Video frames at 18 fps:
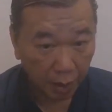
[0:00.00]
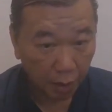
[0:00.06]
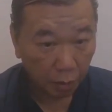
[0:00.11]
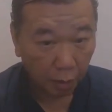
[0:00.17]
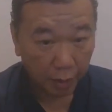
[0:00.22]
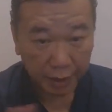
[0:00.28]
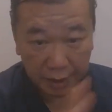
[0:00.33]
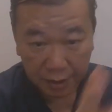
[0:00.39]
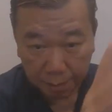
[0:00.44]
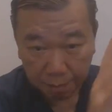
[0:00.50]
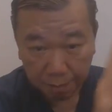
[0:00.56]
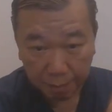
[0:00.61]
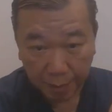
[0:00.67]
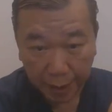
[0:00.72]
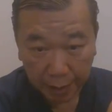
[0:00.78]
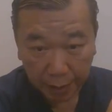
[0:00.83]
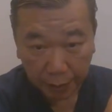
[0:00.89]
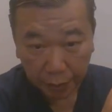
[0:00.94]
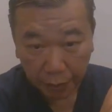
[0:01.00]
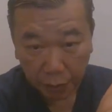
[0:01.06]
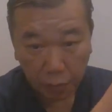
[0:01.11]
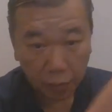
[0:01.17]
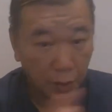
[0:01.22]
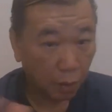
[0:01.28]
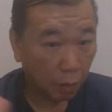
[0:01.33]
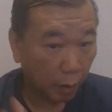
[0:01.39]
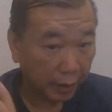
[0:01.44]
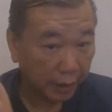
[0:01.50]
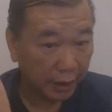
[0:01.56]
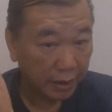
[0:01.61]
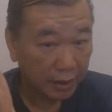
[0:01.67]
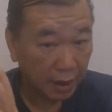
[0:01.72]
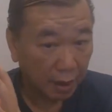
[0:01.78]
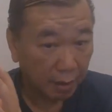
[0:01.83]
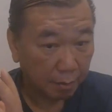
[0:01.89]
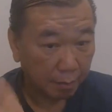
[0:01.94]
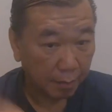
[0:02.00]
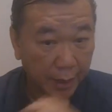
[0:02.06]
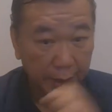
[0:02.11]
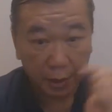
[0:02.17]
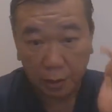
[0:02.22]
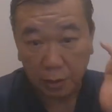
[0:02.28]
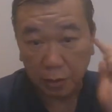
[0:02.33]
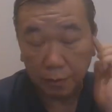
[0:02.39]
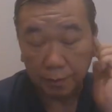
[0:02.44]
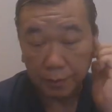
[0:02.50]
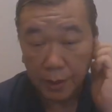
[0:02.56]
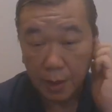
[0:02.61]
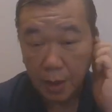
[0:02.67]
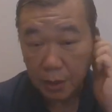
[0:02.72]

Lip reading: One is macro, one is micro.